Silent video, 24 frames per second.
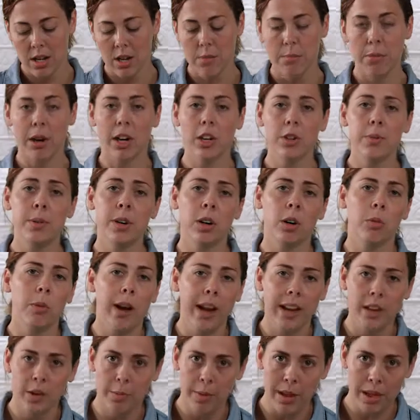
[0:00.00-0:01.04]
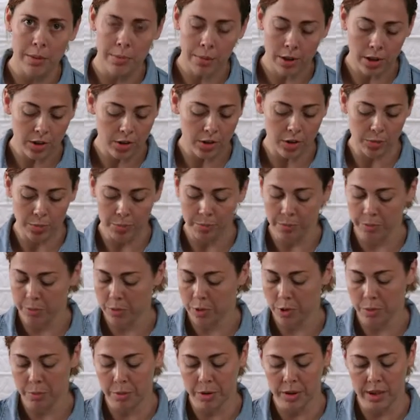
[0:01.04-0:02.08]
parchment or wax paper,
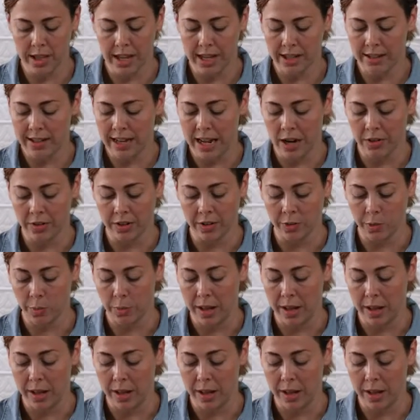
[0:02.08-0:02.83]
you put that down as